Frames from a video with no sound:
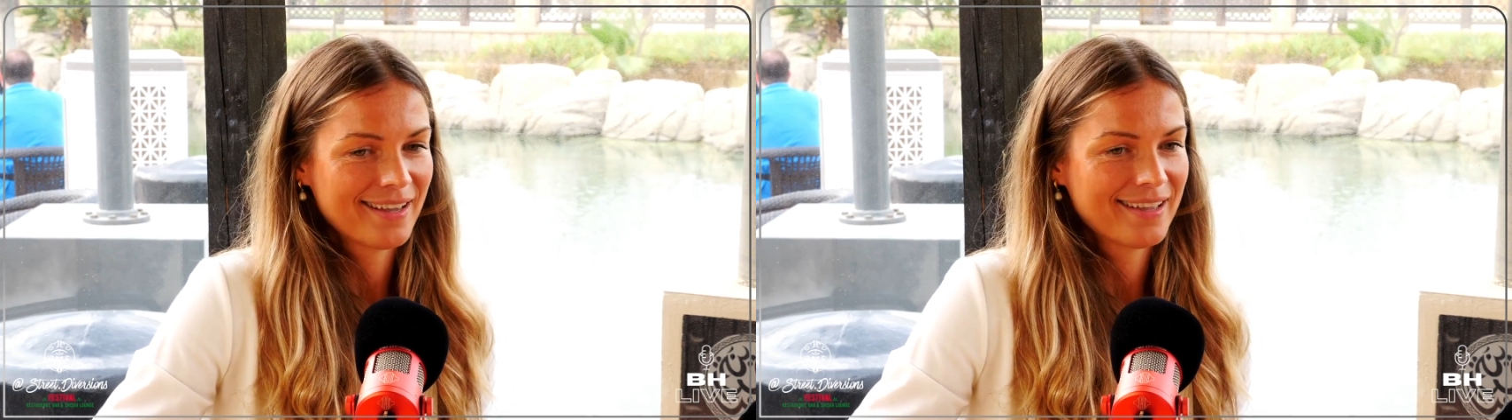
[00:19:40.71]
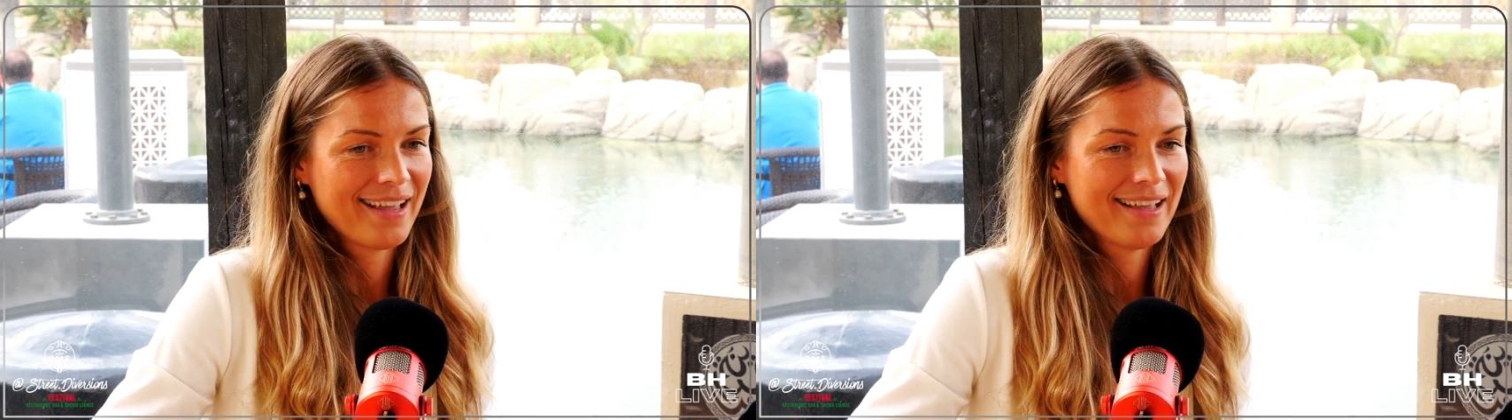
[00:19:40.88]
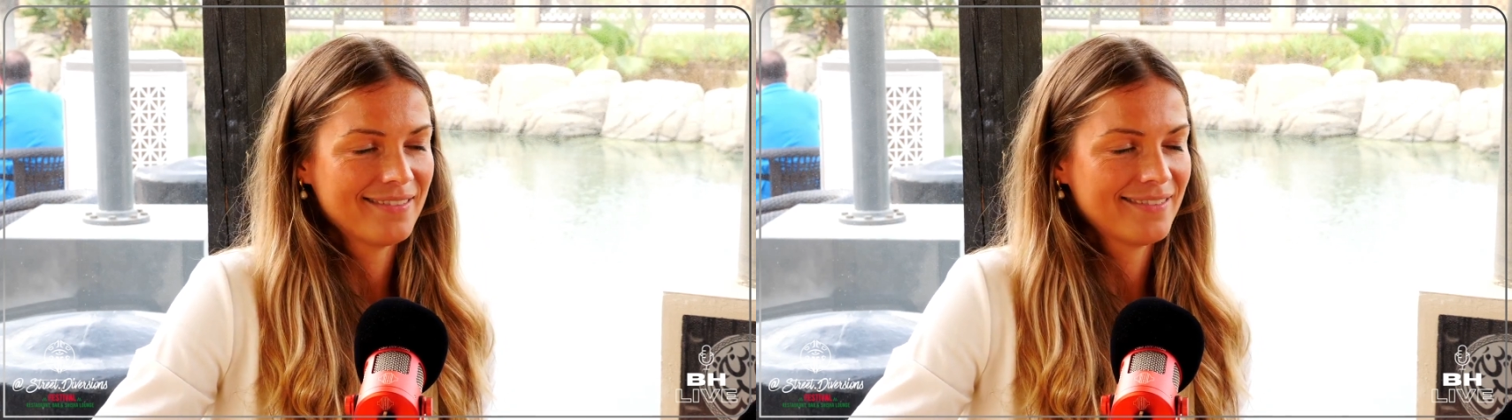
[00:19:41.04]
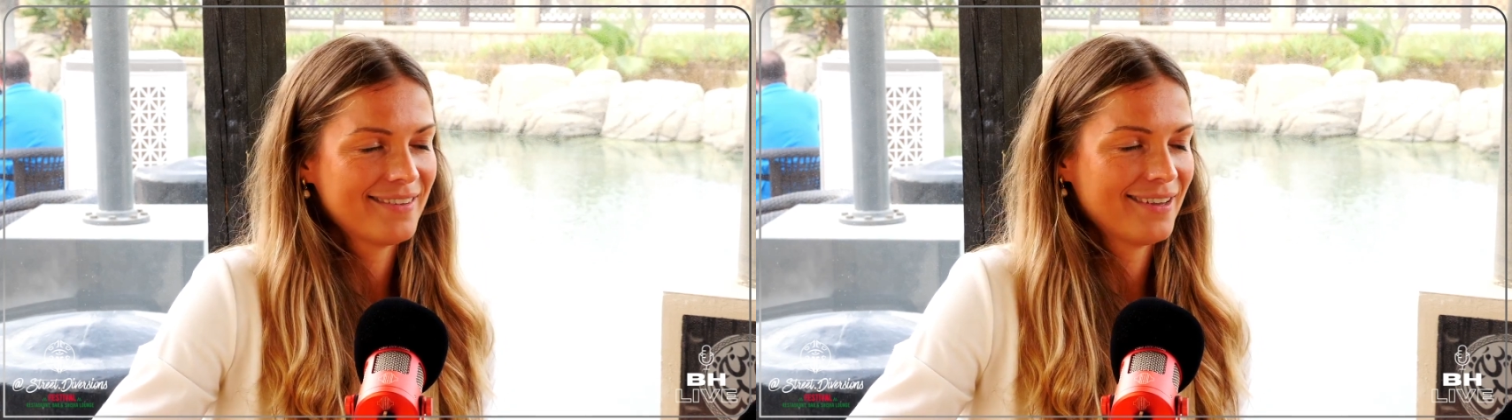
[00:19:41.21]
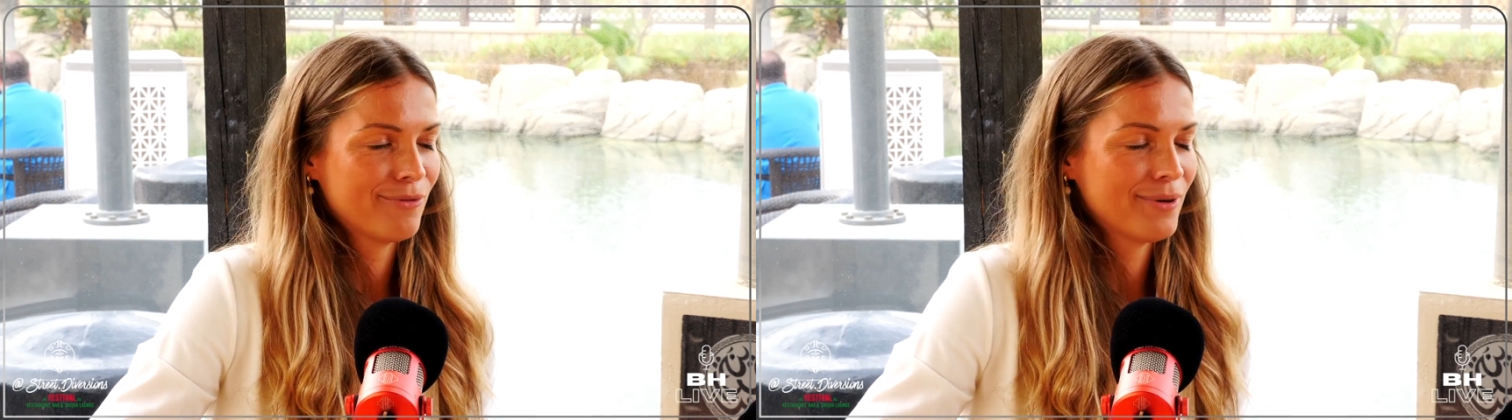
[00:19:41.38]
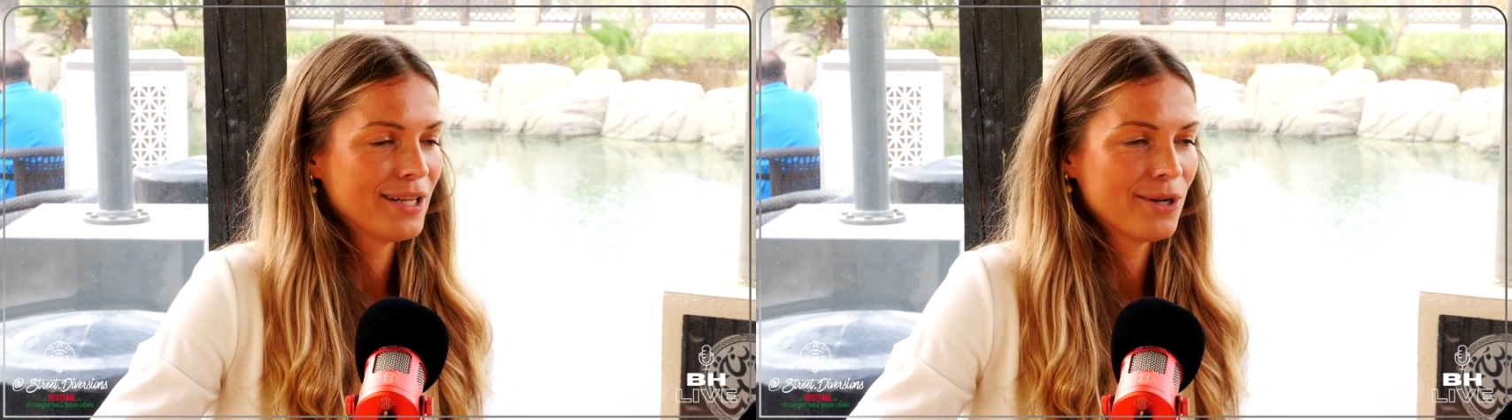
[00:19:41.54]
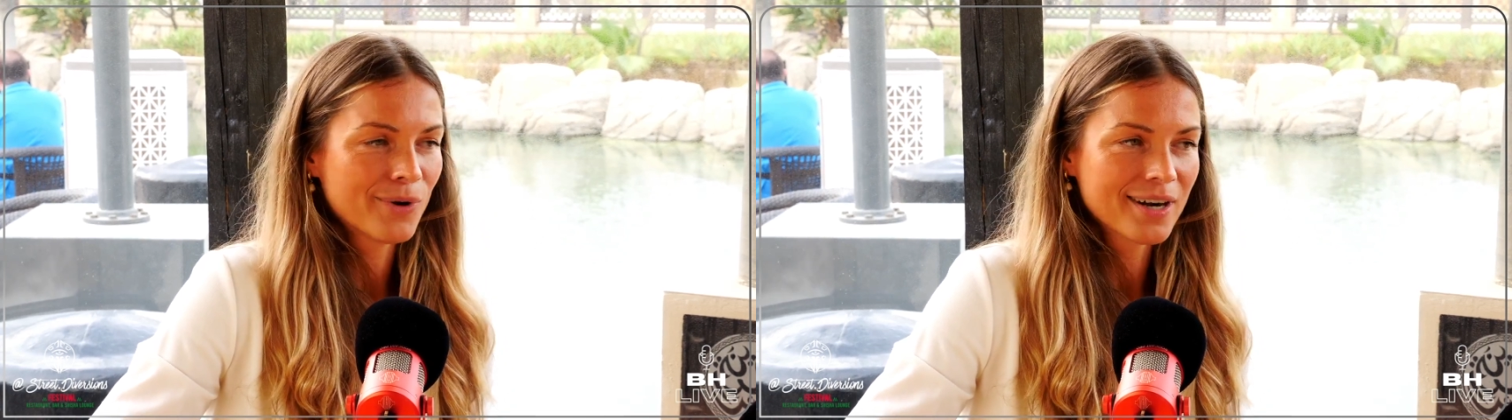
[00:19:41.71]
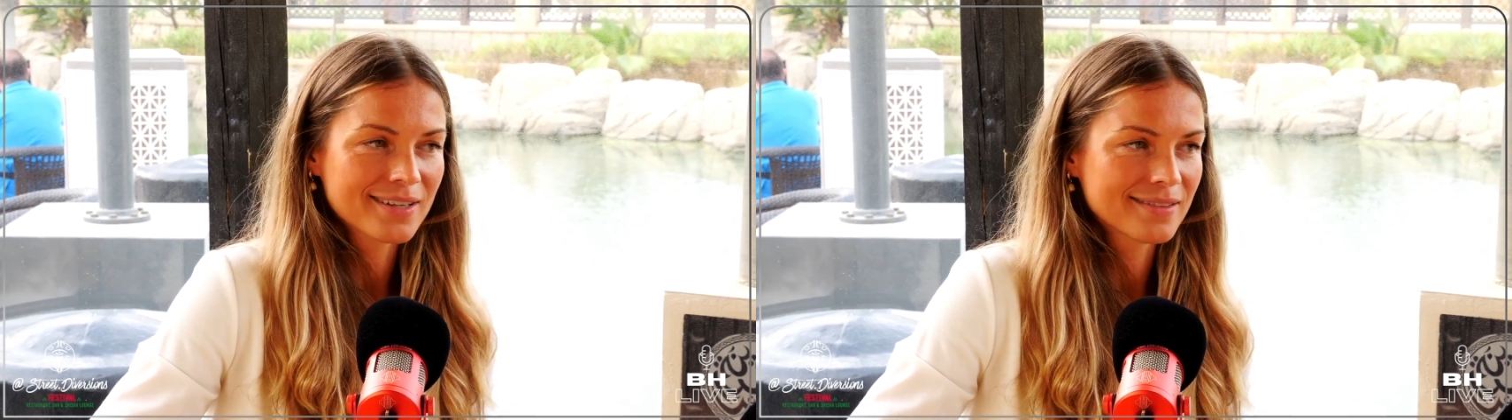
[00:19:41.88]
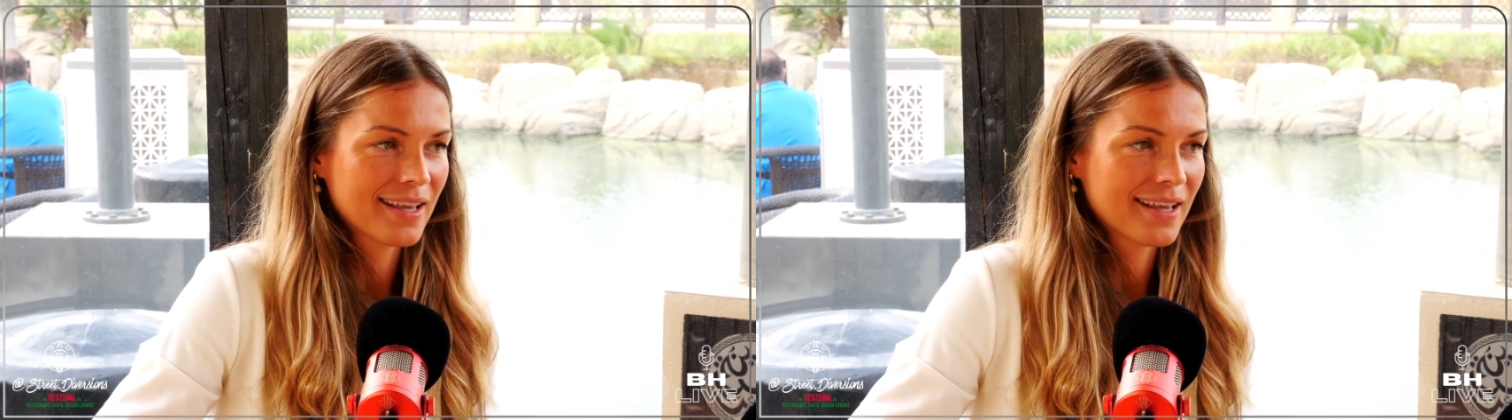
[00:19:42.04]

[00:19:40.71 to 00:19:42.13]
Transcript: it, and it really worked.